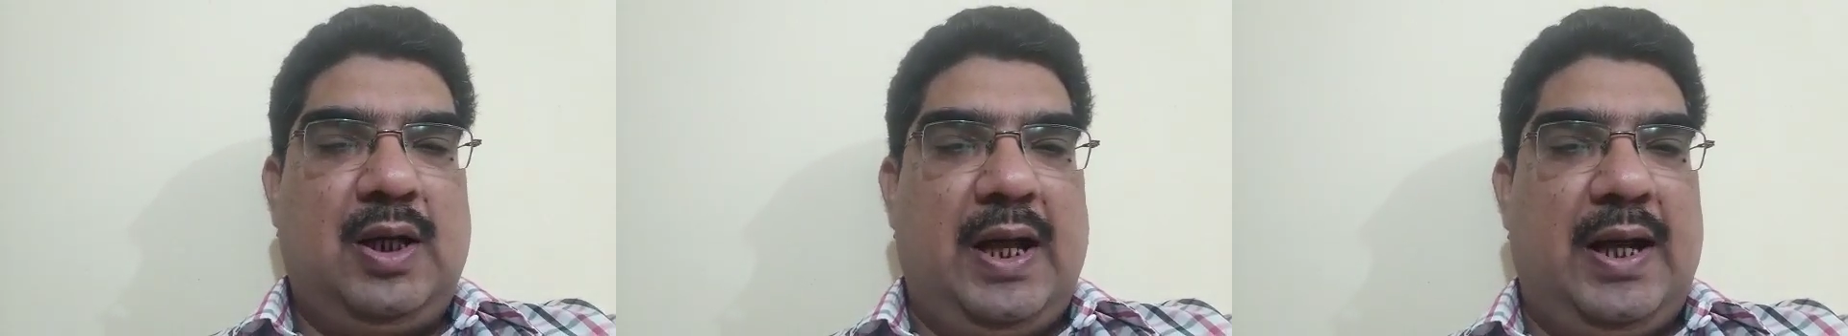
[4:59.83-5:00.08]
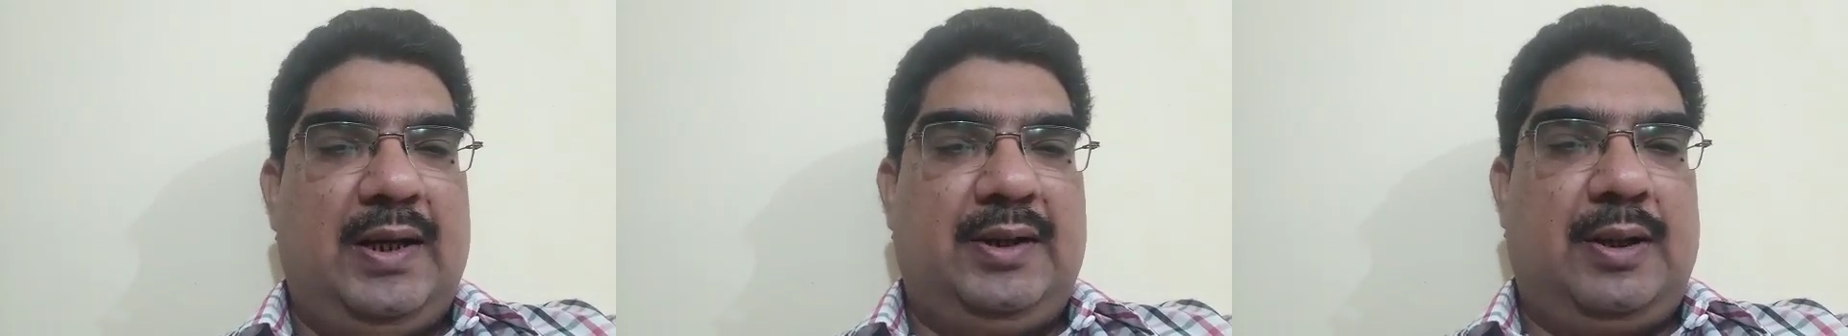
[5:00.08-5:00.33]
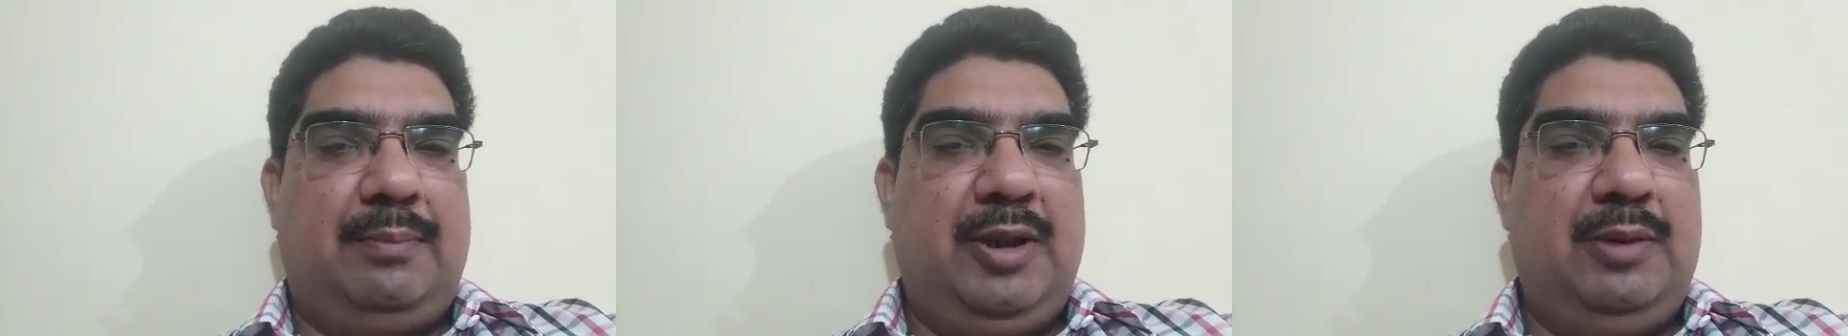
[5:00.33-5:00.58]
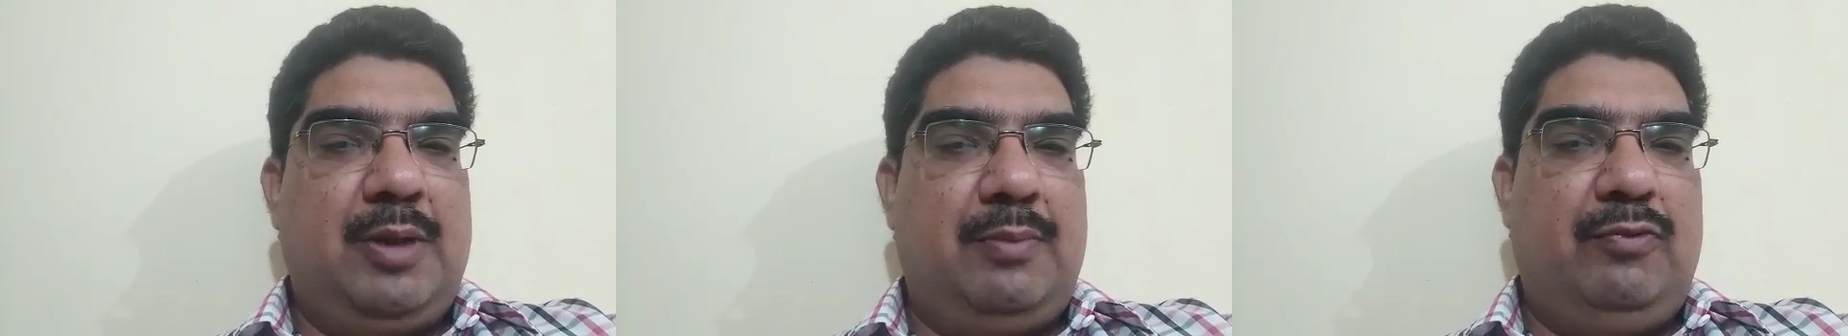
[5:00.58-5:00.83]
and the
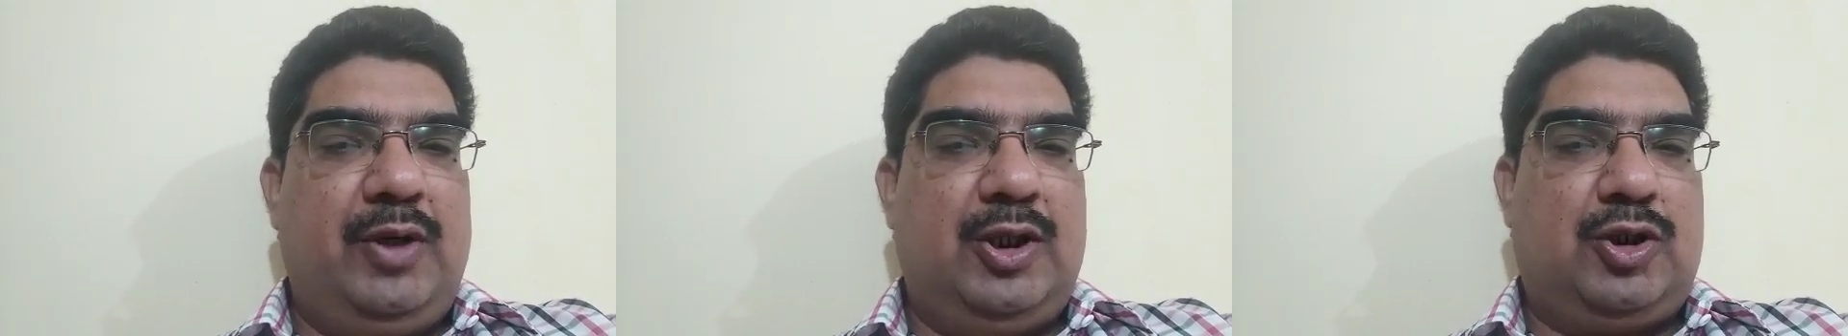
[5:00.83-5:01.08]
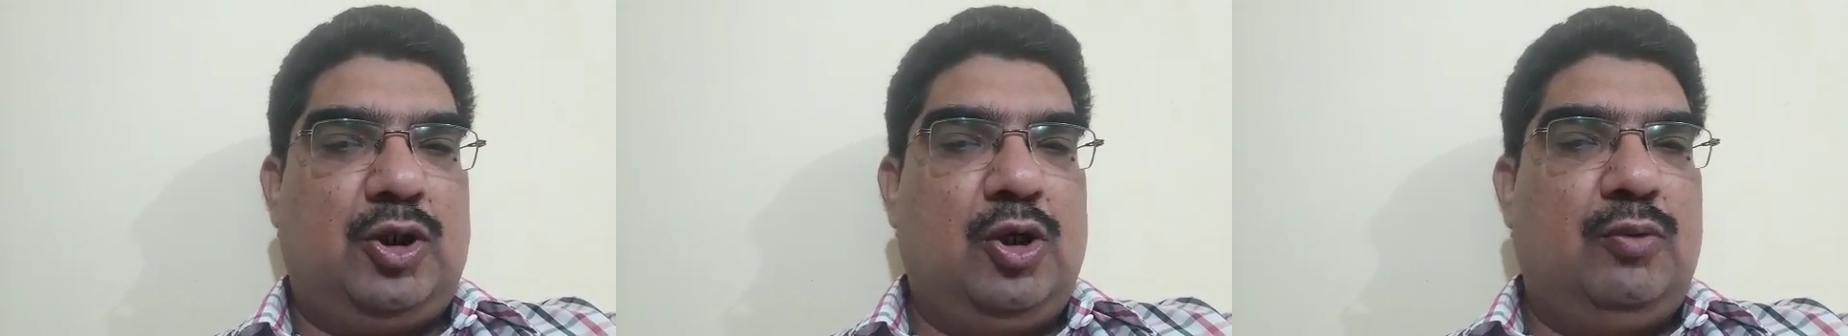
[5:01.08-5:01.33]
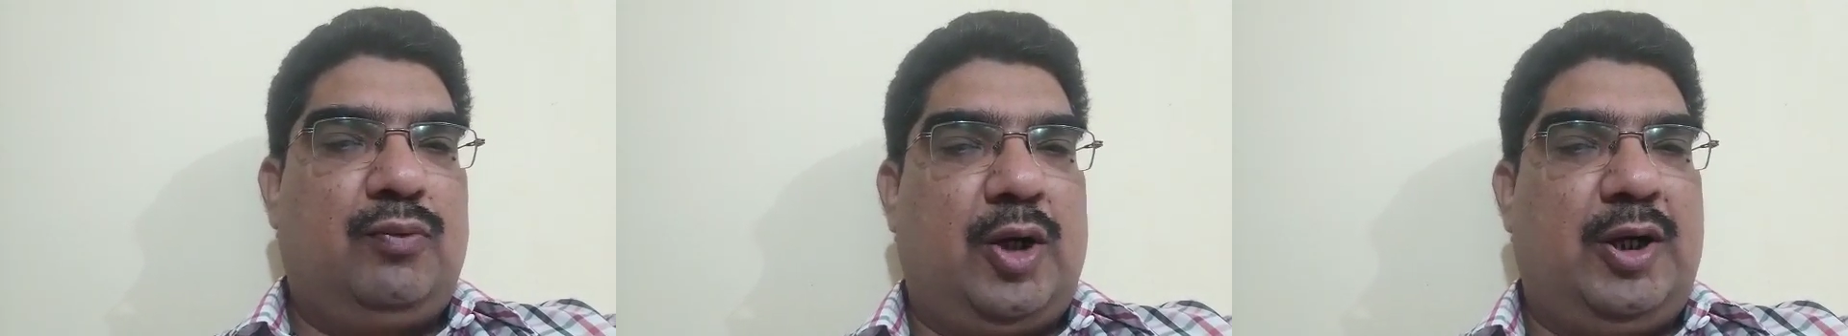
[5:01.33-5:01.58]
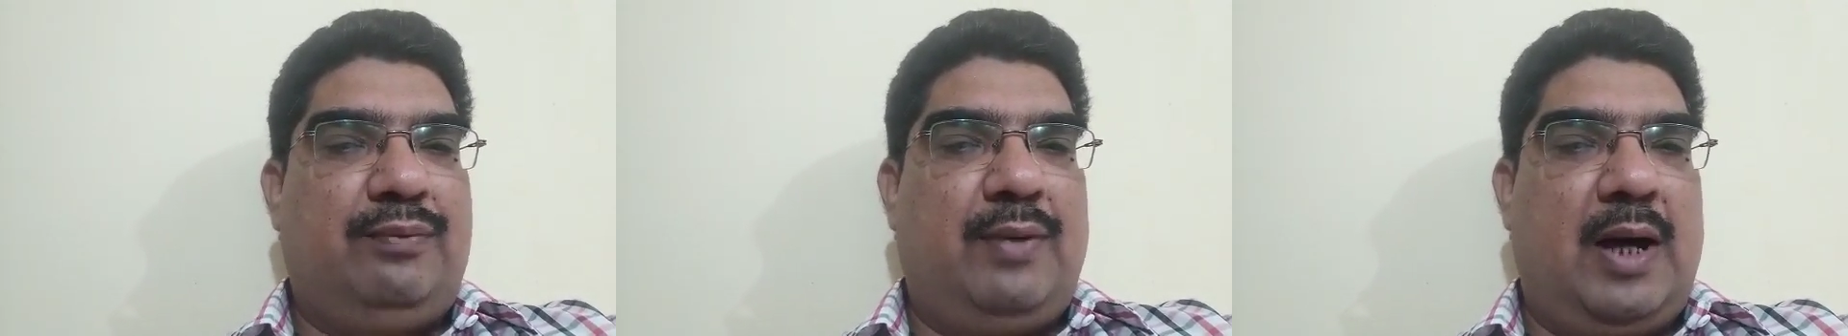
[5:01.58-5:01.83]
minimum wage
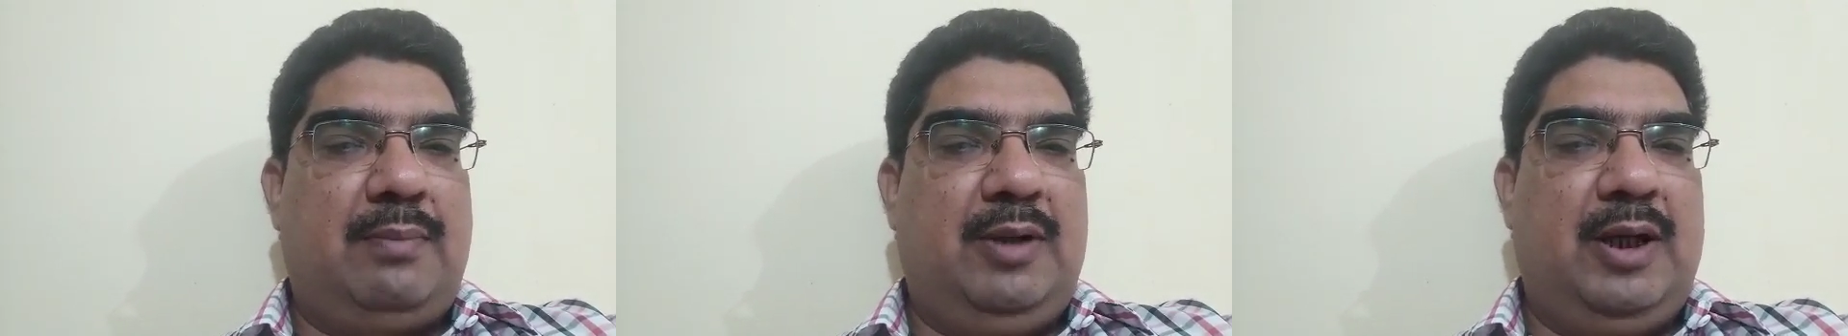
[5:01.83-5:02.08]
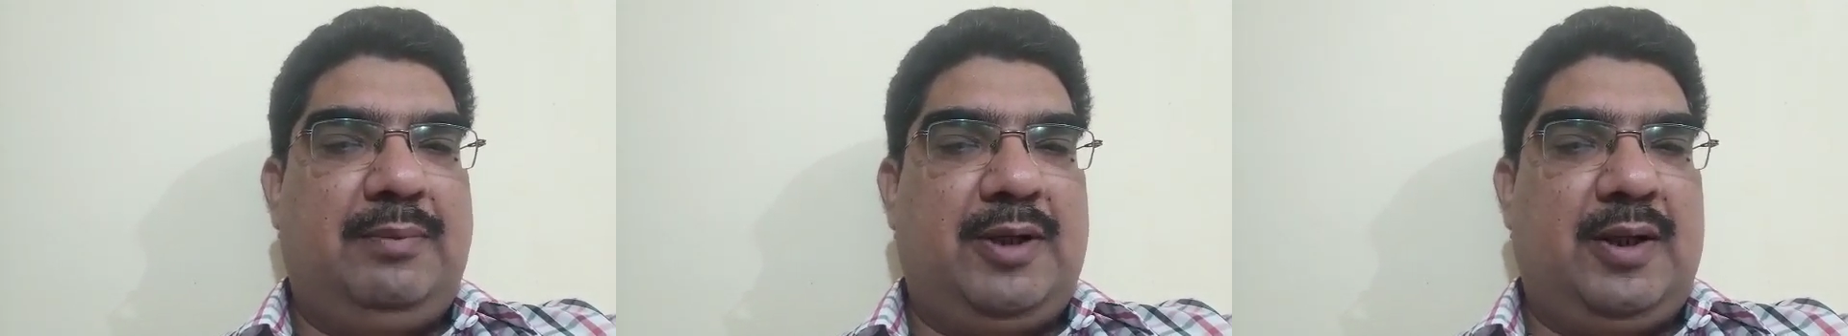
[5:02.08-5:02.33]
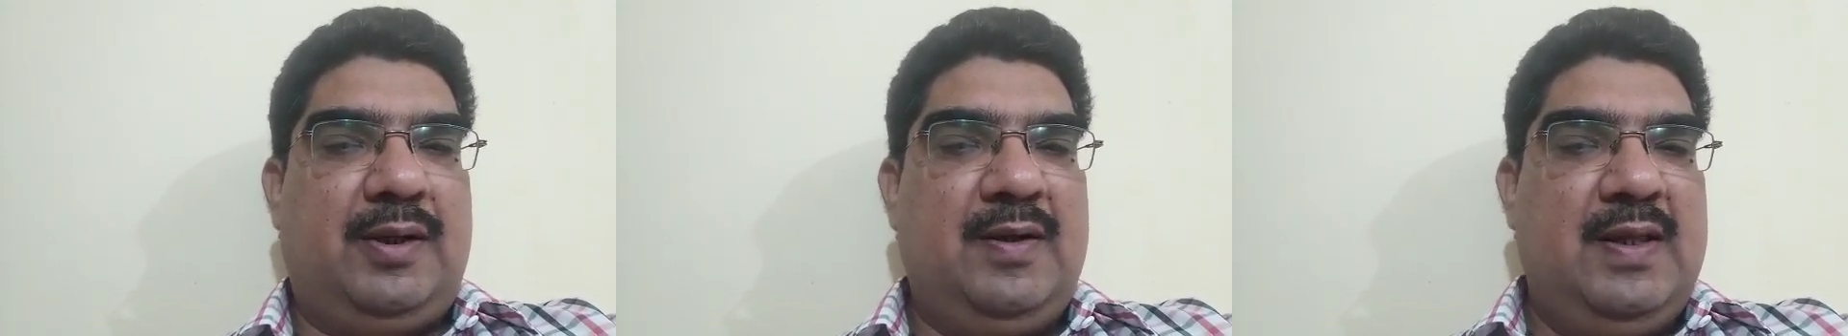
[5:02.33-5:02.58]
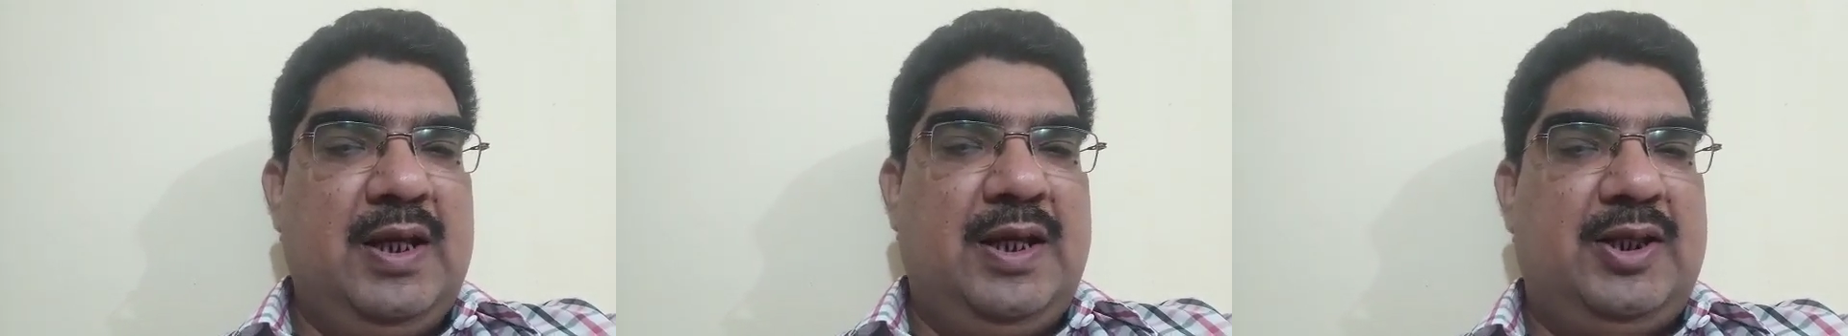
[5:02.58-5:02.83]
for a farm laborer
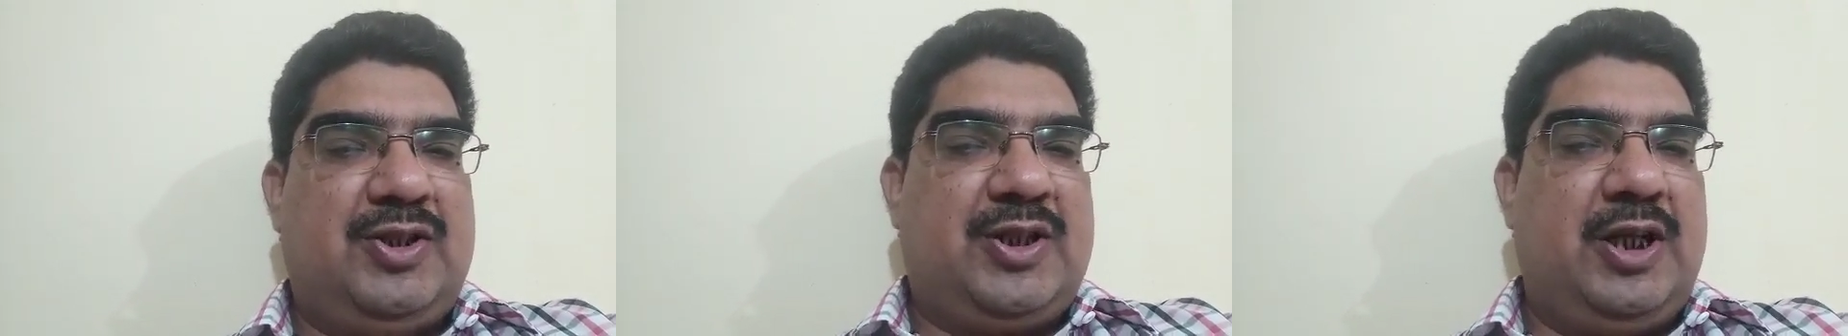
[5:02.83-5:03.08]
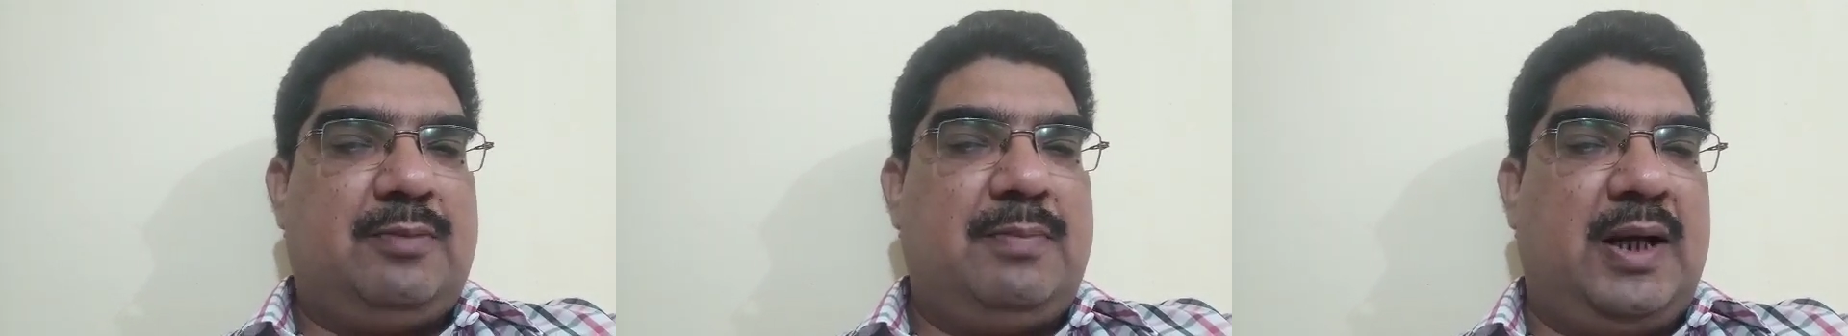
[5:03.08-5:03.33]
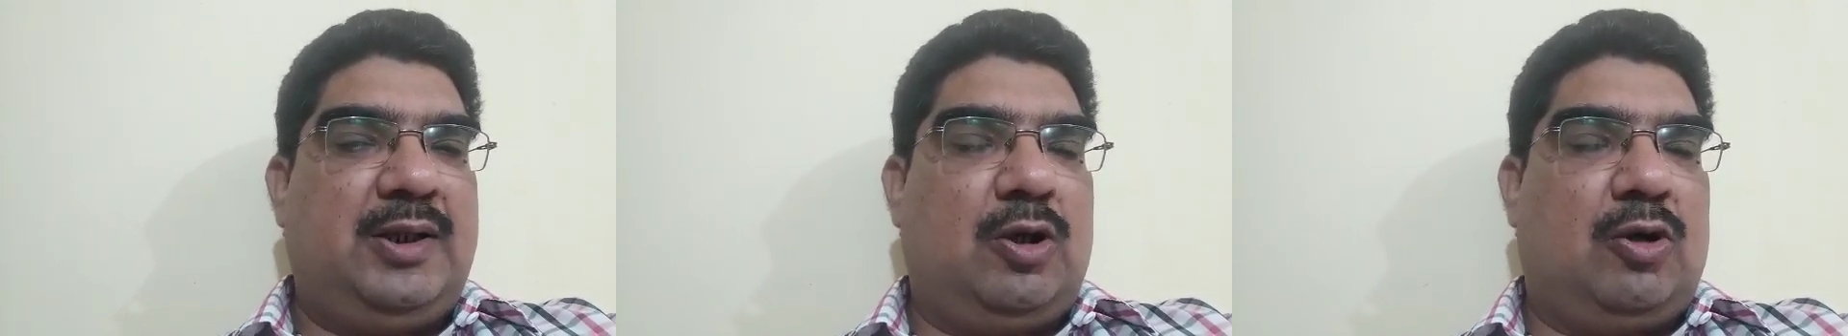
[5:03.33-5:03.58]
is set by the